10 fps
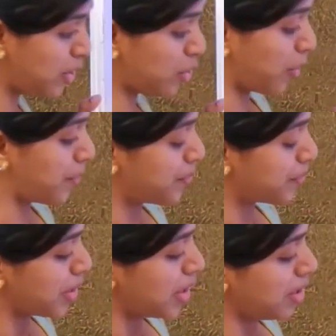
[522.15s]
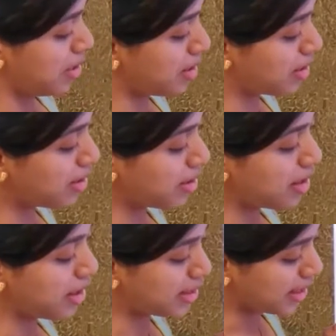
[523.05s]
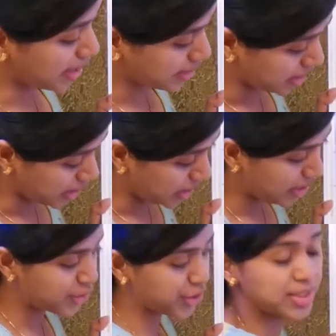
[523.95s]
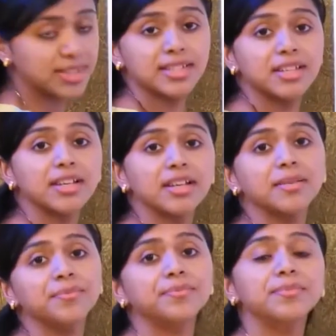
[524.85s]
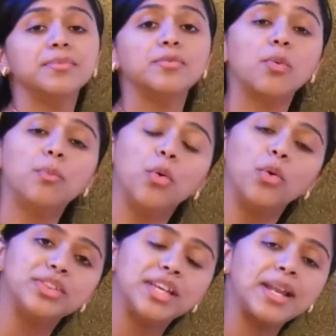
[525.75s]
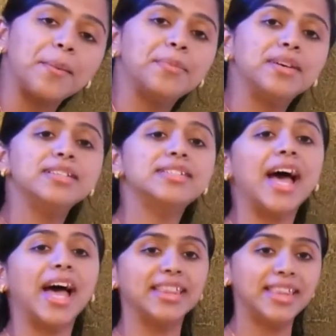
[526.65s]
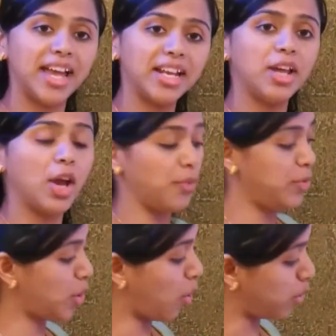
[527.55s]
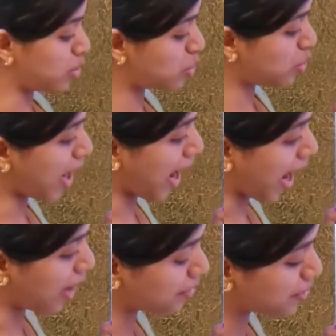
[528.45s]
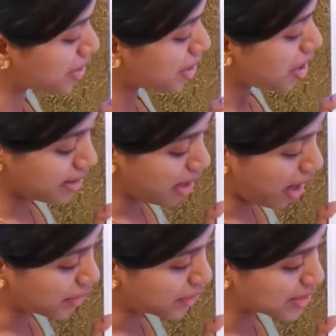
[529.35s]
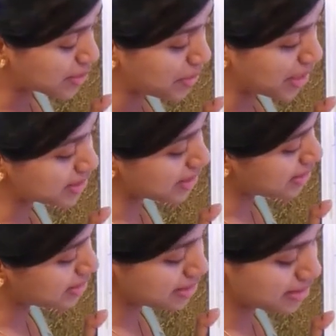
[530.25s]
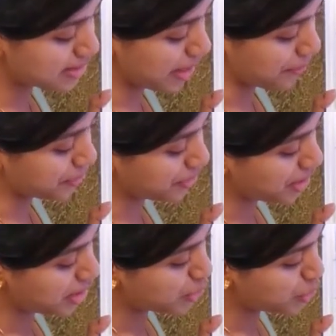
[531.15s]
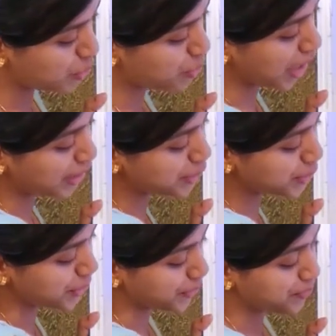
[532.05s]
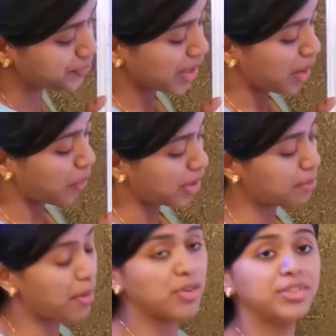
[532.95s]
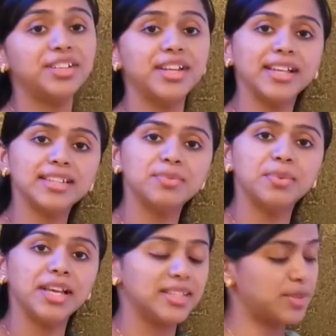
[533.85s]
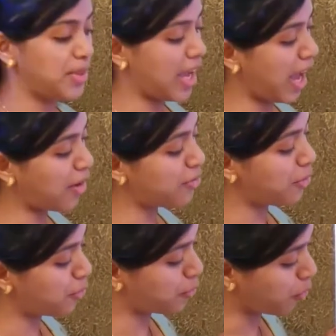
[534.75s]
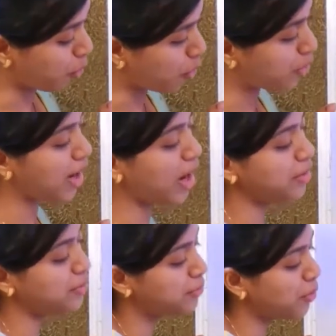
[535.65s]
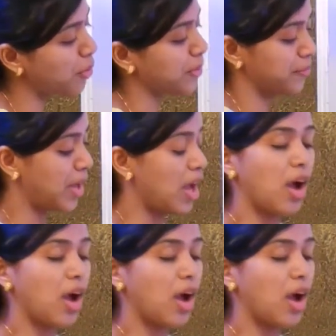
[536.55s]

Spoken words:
know? Here there are 3 digits for both the numbers and then we also have in the hundreds place is the same, 2 and 2. What about the tens place? We have 4 and 4.